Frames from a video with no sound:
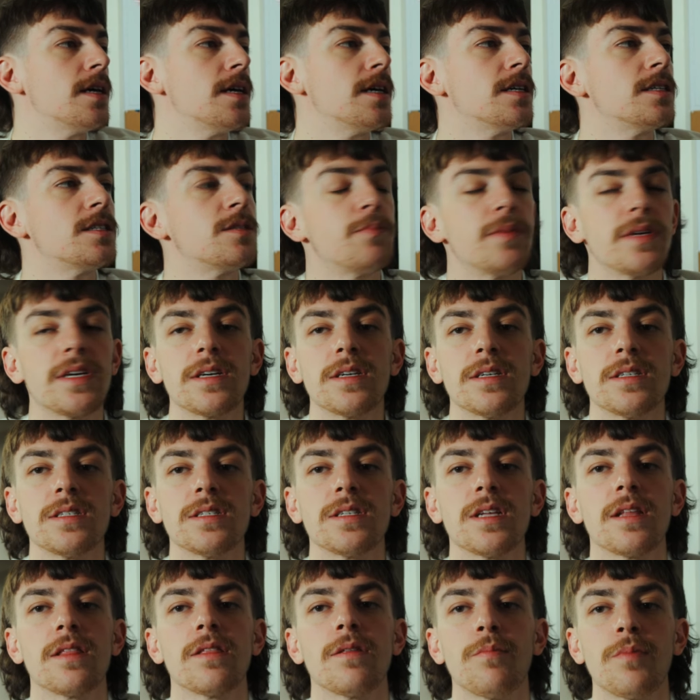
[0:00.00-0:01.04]
is because
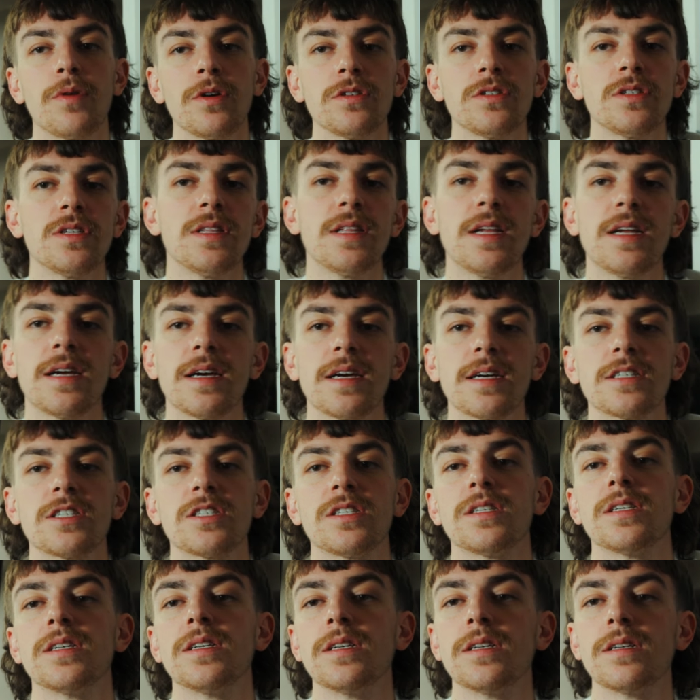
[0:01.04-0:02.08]
the
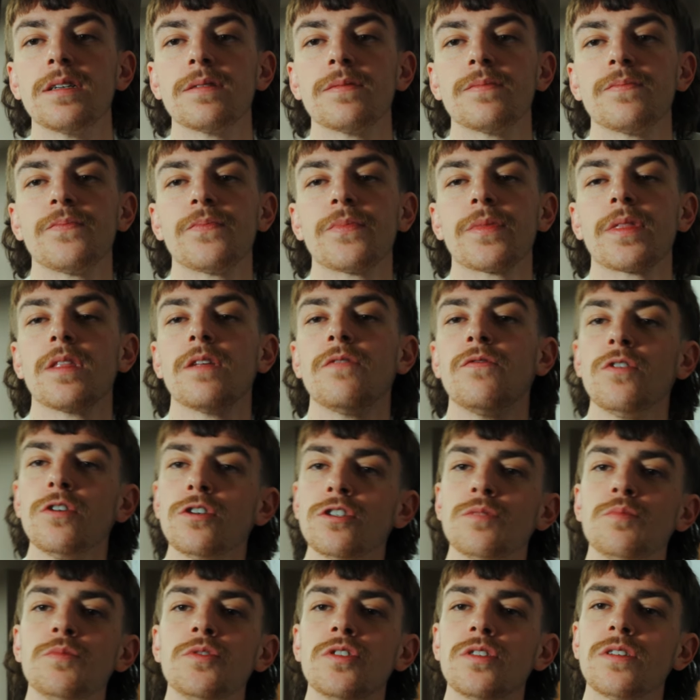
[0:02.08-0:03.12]

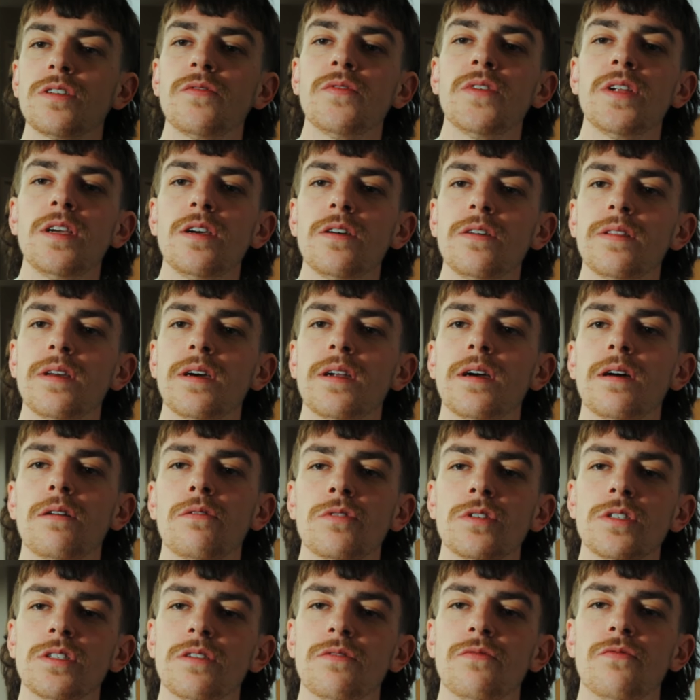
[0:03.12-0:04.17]
first music video that I
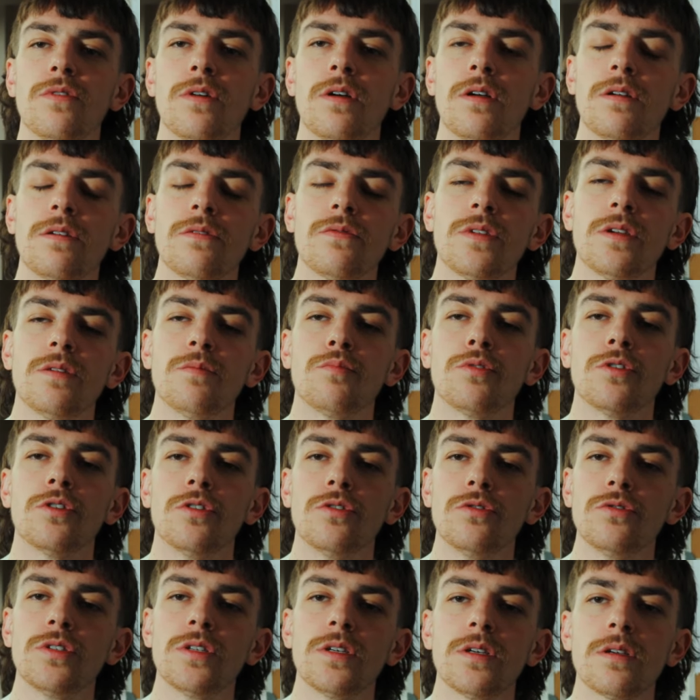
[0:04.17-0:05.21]
was involved in
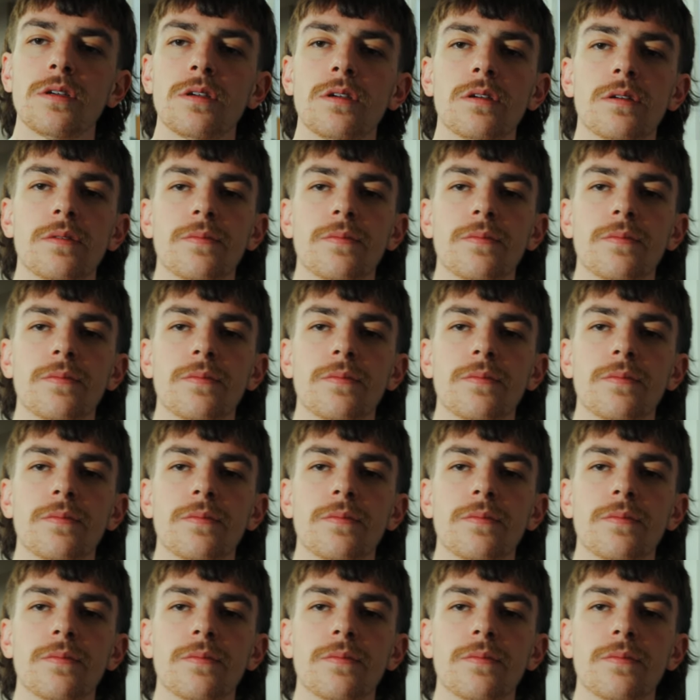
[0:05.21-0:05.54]
producing,